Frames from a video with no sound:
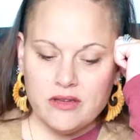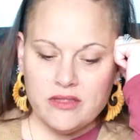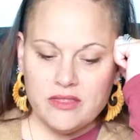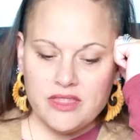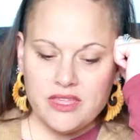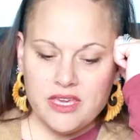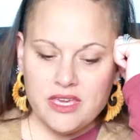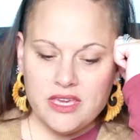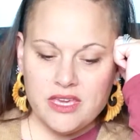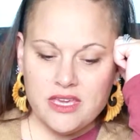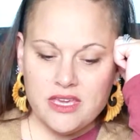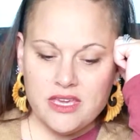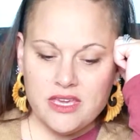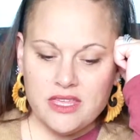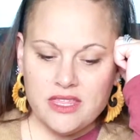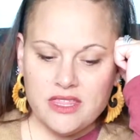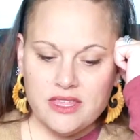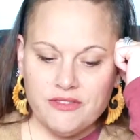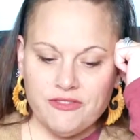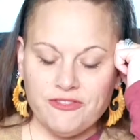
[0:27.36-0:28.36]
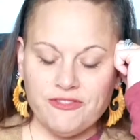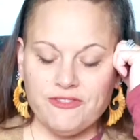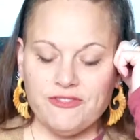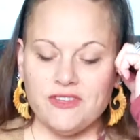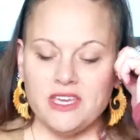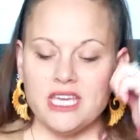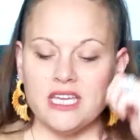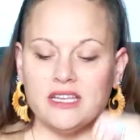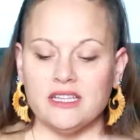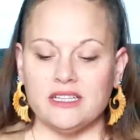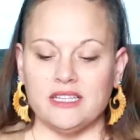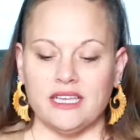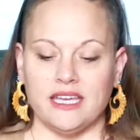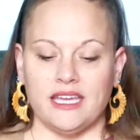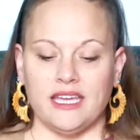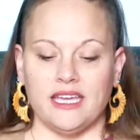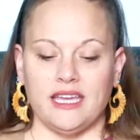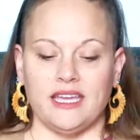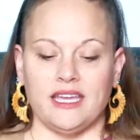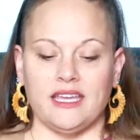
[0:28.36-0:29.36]
the
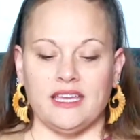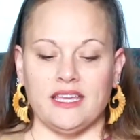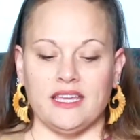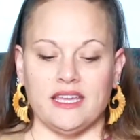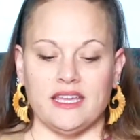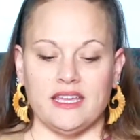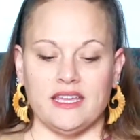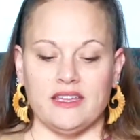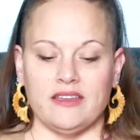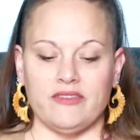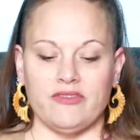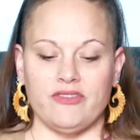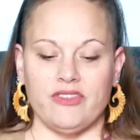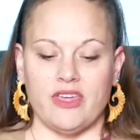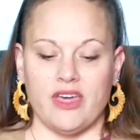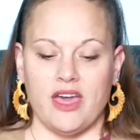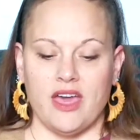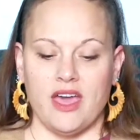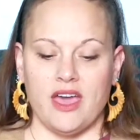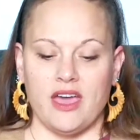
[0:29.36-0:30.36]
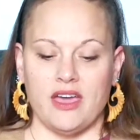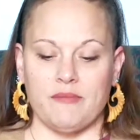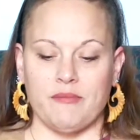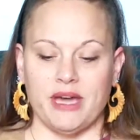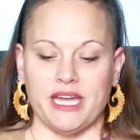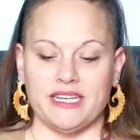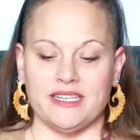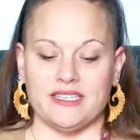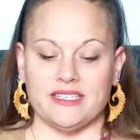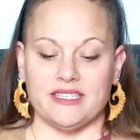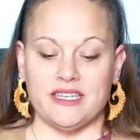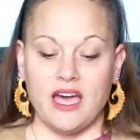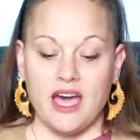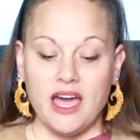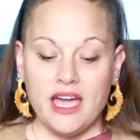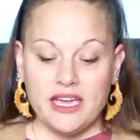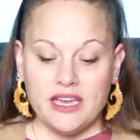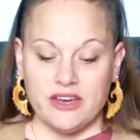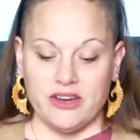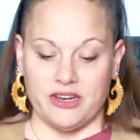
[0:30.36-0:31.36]
feeling that my
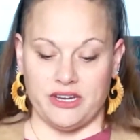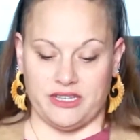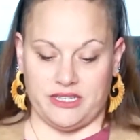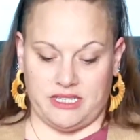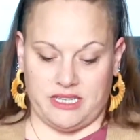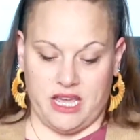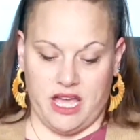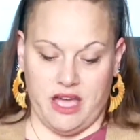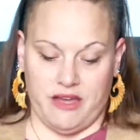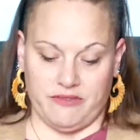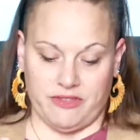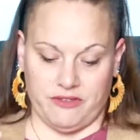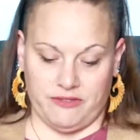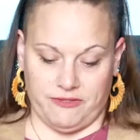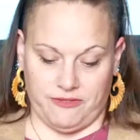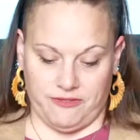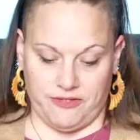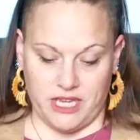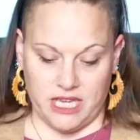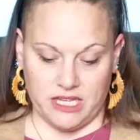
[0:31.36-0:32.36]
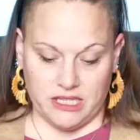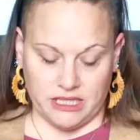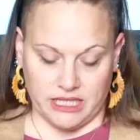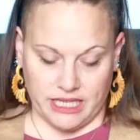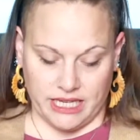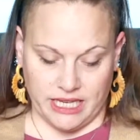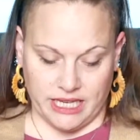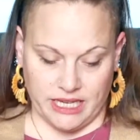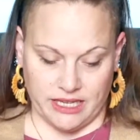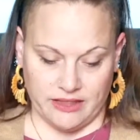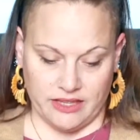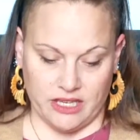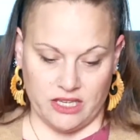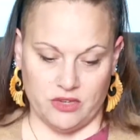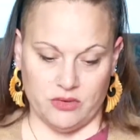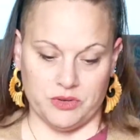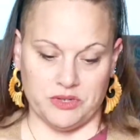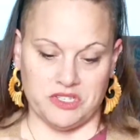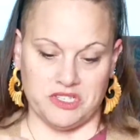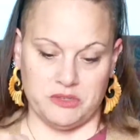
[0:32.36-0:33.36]
desire is to have the feeling that
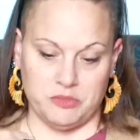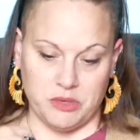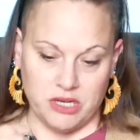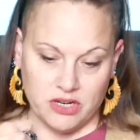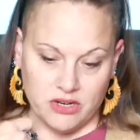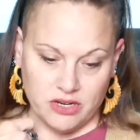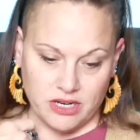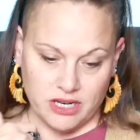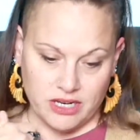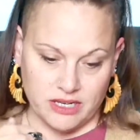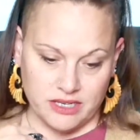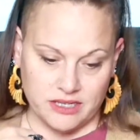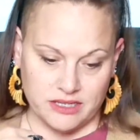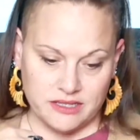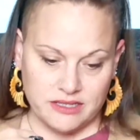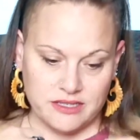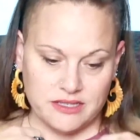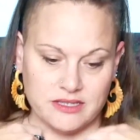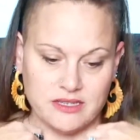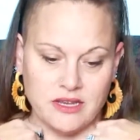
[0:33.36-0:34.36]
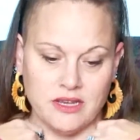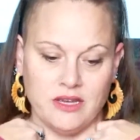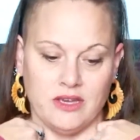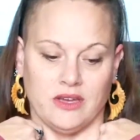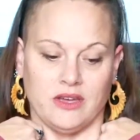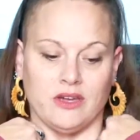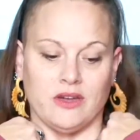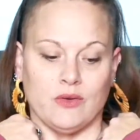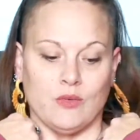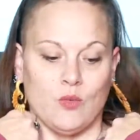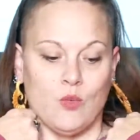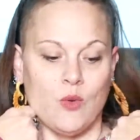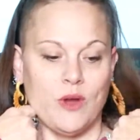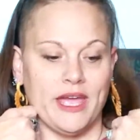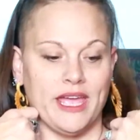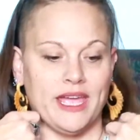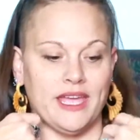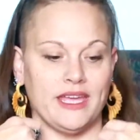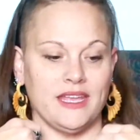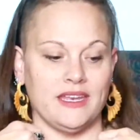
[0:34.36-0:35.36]
you experience
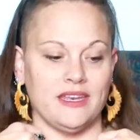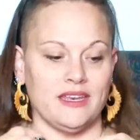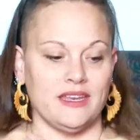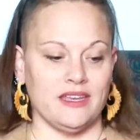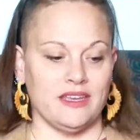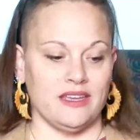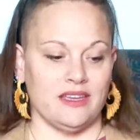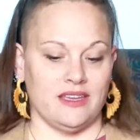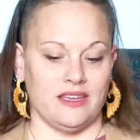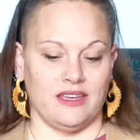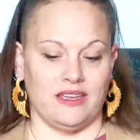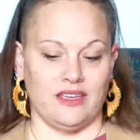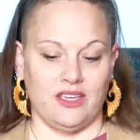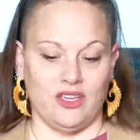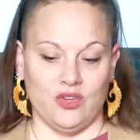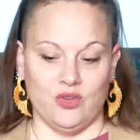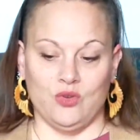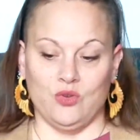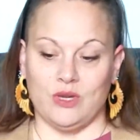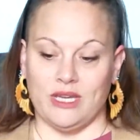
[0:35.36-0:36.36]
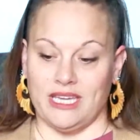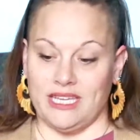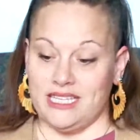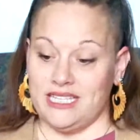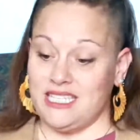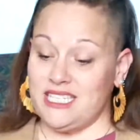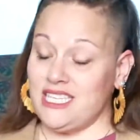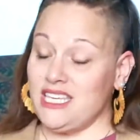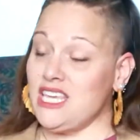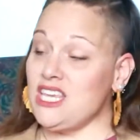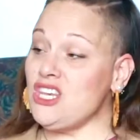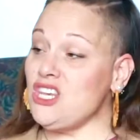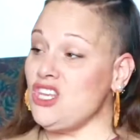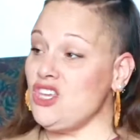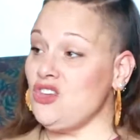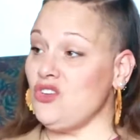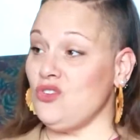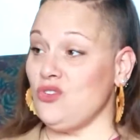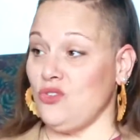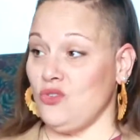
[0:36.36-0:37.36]
when you
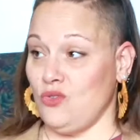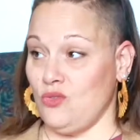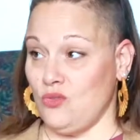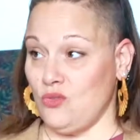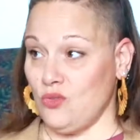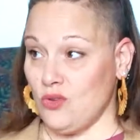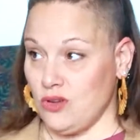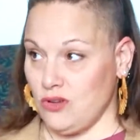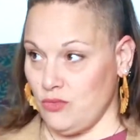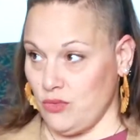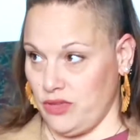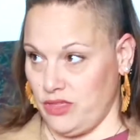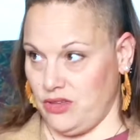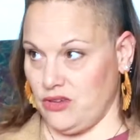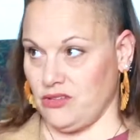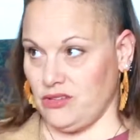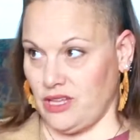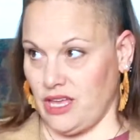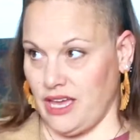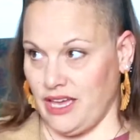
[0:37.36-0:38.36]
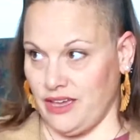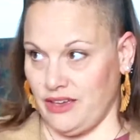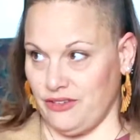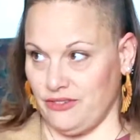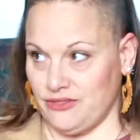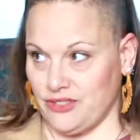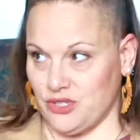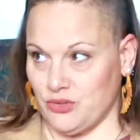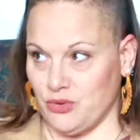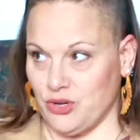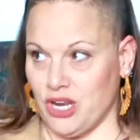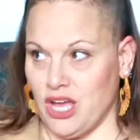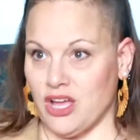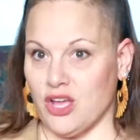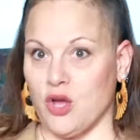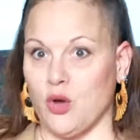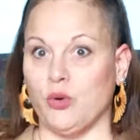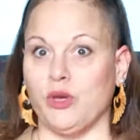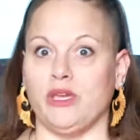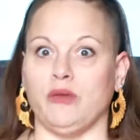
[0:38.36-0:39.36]
continue with your life. So we're
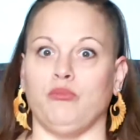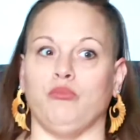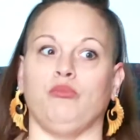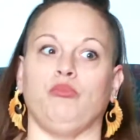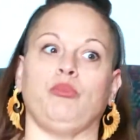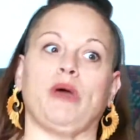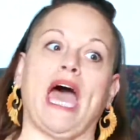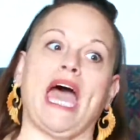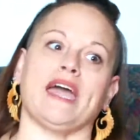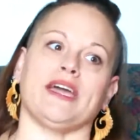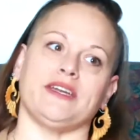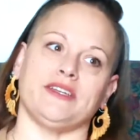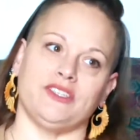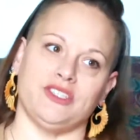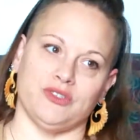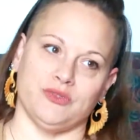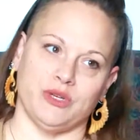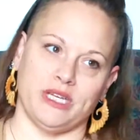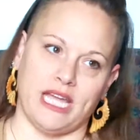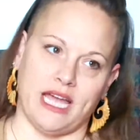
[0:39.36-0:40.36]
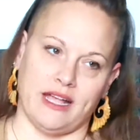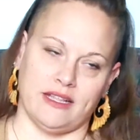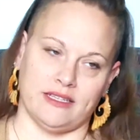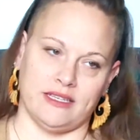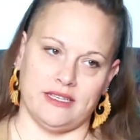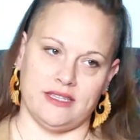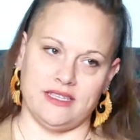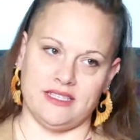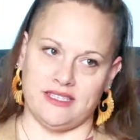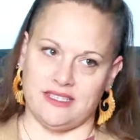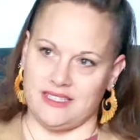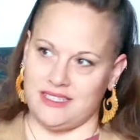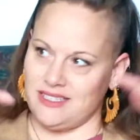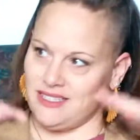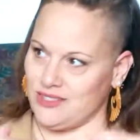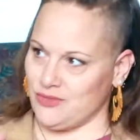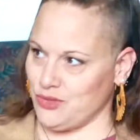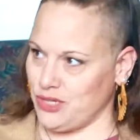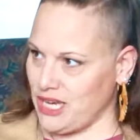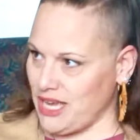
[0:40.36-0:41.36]
not going back to reality. This
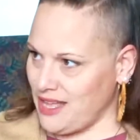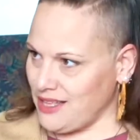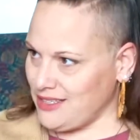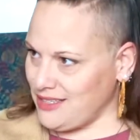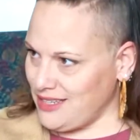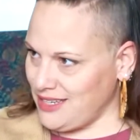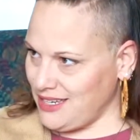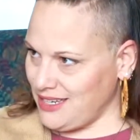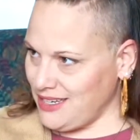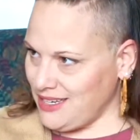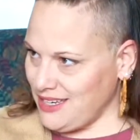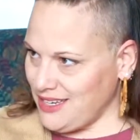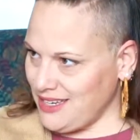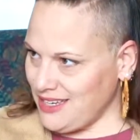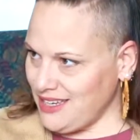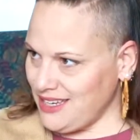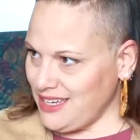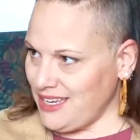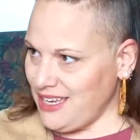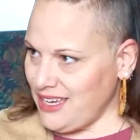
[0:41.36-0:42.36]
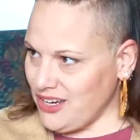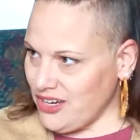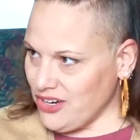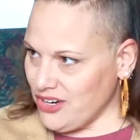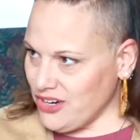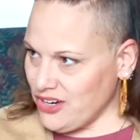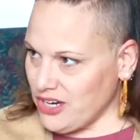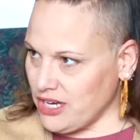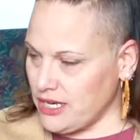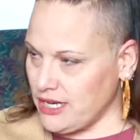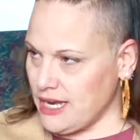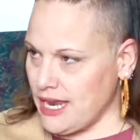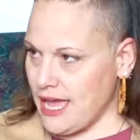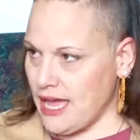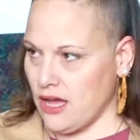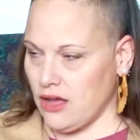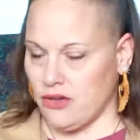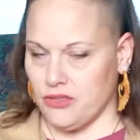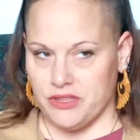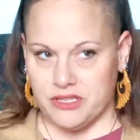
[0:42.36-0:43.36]
is reality. Here and
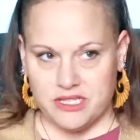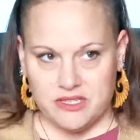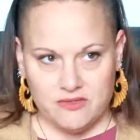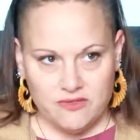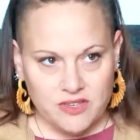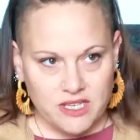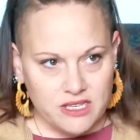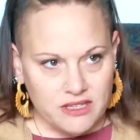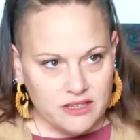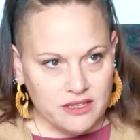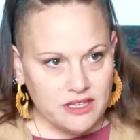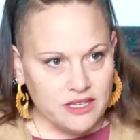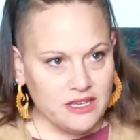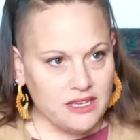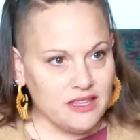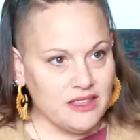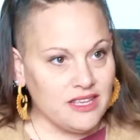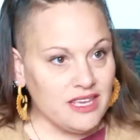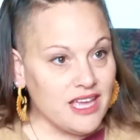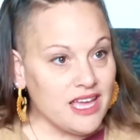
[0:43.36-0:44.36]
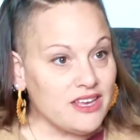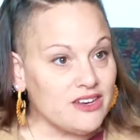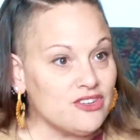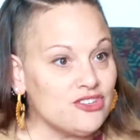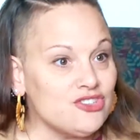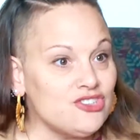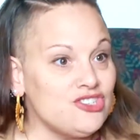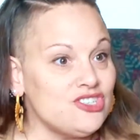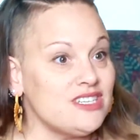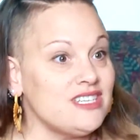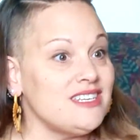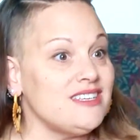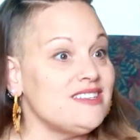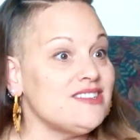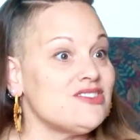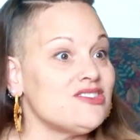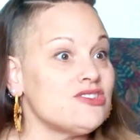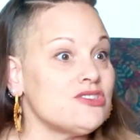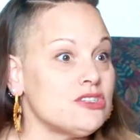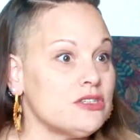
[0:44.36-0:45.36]
now, this feeling, the energy,
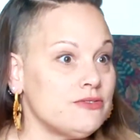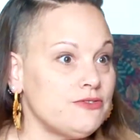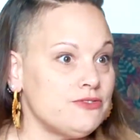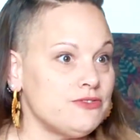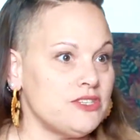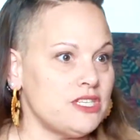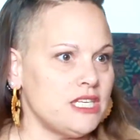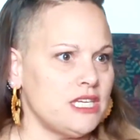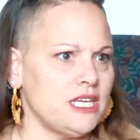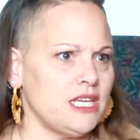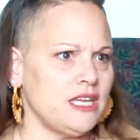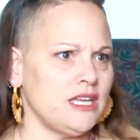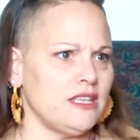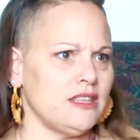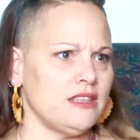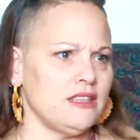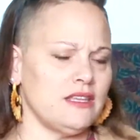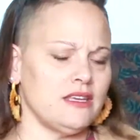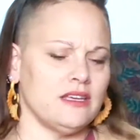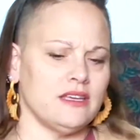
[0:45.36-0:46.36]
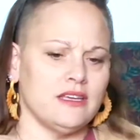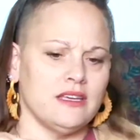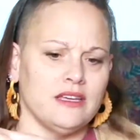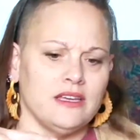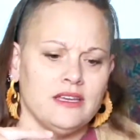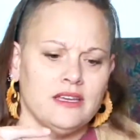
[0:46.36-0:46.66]
the shifting, the